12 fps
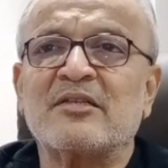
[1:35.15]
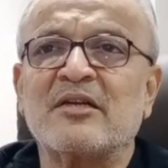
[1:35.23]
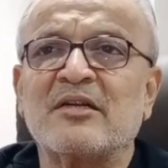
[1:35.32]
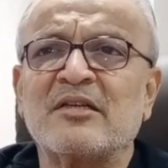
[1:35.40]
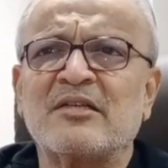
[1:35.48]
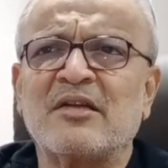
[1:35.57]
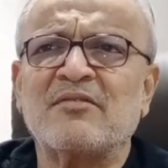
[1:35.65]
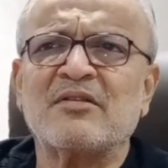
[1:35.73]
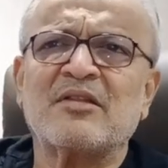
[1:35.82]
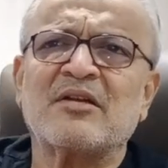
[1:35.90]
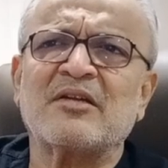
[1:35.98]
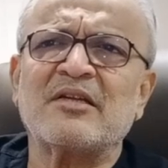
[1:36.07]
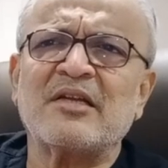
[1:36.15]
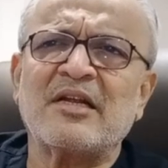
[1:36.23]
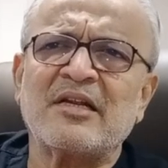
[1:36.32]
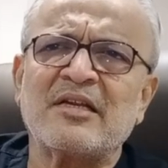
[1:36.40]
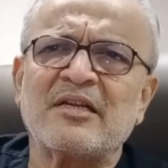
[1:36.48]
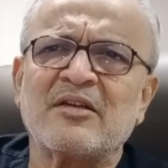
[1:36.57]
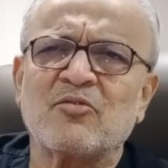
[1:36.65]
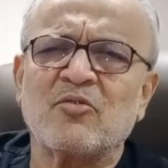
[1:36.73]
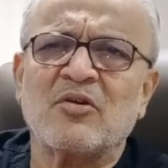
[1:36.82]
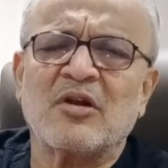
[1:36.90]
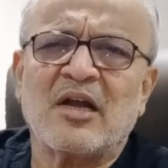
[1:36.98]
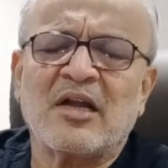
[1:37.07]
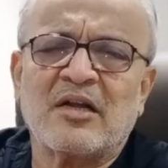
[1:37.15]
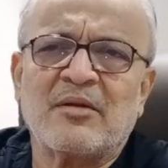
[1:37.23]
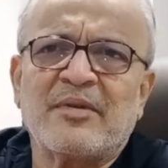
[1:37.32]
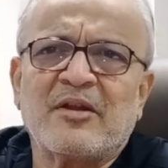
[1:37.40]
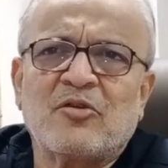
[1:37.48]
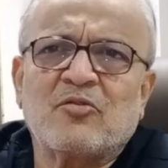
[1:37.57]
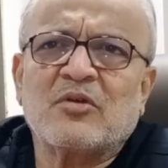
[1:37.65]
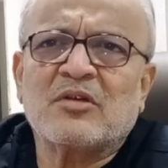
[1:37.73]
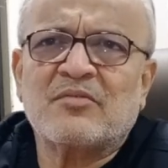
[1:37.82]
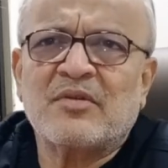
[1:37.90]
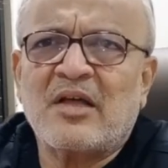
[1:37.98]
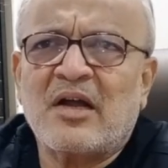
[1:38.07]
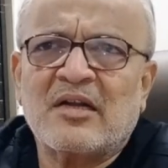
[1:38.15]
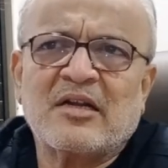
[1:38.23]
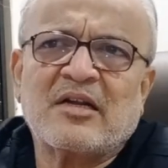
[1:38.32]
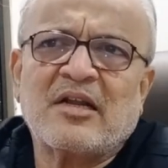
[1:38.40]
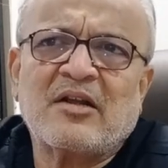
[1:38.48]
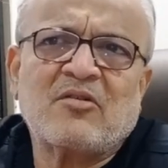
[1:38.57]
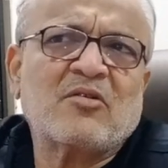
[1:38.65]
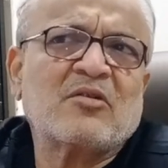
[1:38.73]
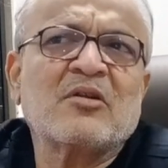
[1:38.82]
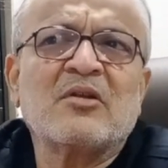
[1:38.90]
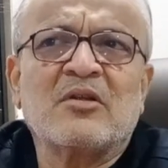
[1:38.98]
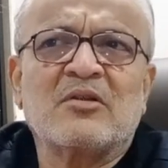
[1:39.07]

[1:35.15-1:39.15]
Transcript: 37, 38-year-old guy coming to us with heart attack or